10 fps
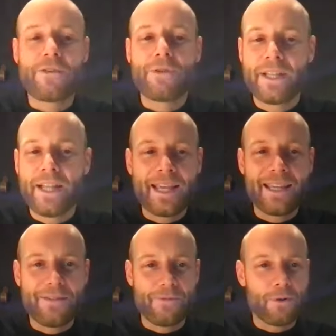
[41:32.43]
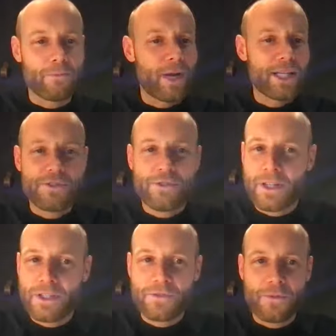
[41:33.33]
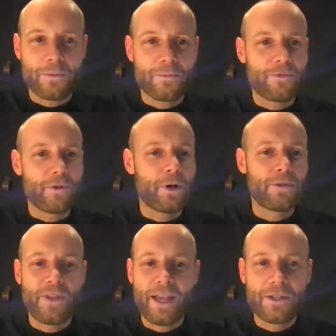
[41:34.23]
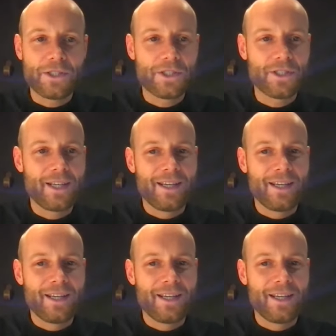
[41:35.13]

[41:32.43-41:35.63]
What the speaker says: every day from restaurants, from hotels.